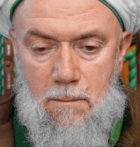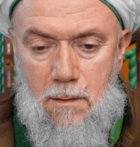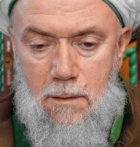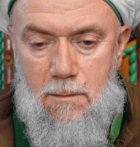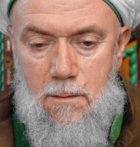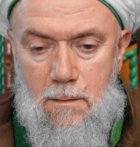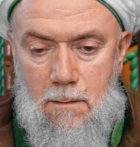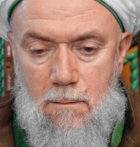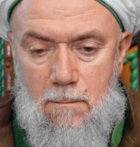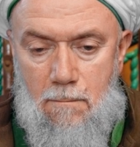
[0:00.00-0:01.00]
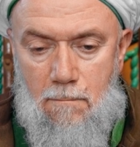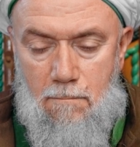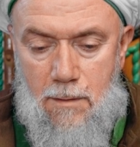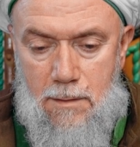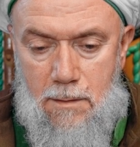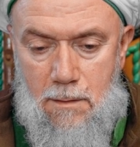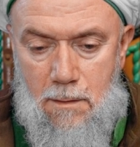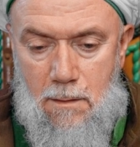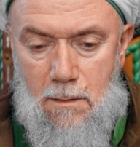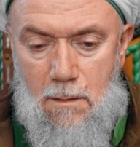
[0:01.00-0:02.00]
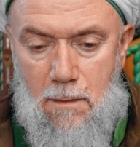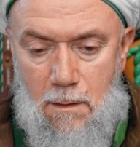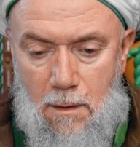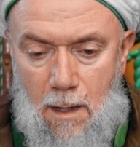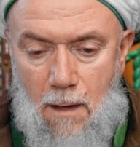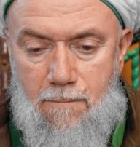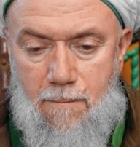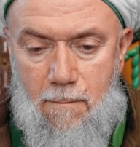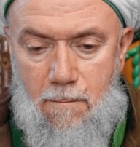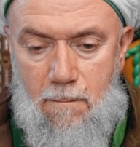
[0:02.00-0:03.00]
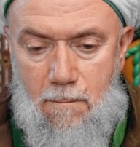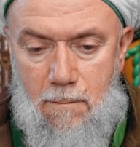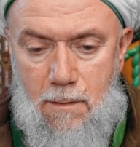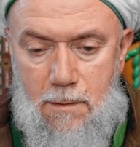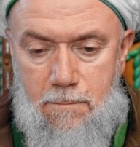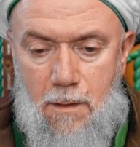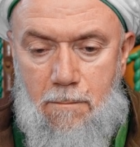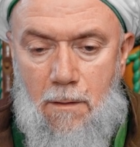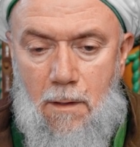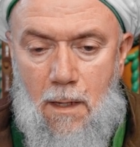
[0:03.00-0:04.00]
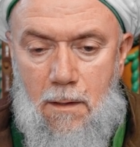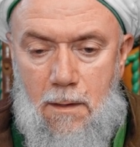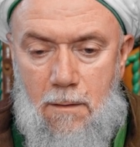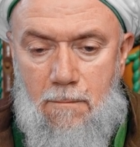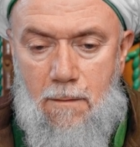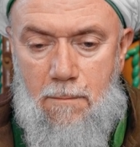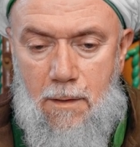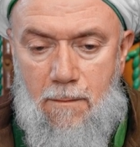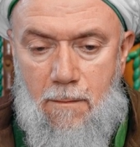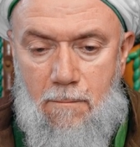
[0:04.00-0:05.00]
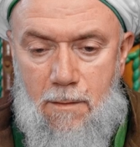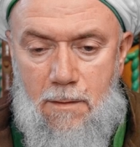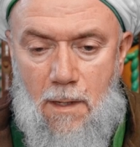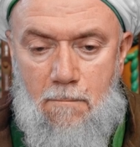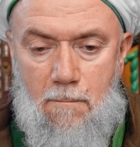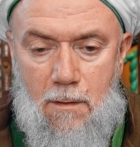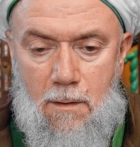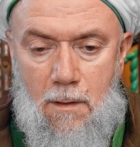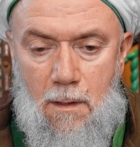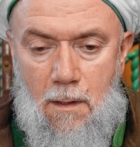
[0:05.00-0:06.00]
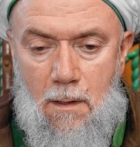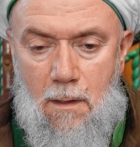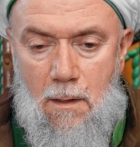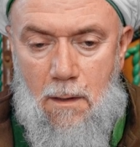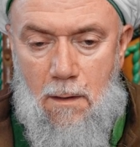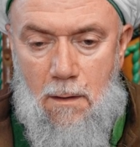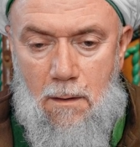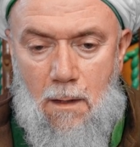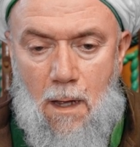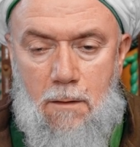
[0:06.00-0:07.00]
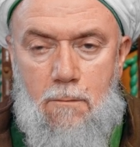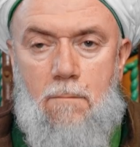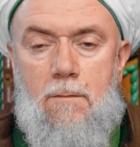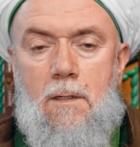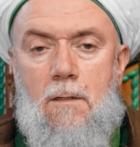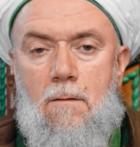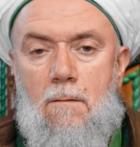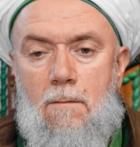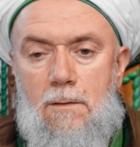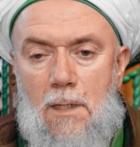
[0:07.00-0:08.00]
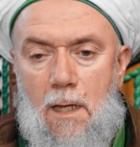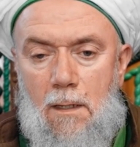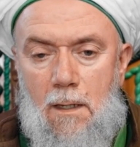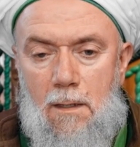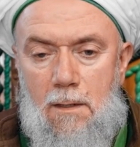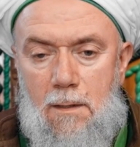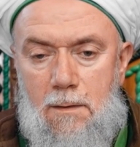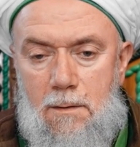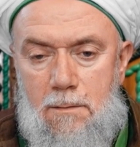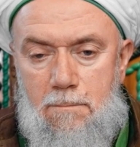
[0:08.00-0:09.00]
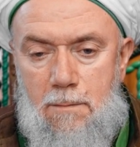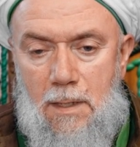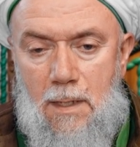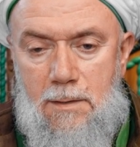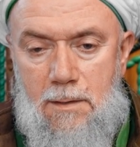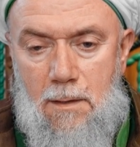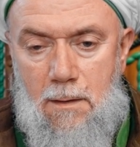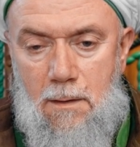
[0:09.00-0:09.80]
he's with love these people, and he will be with them. And to be with Allah, it is biggest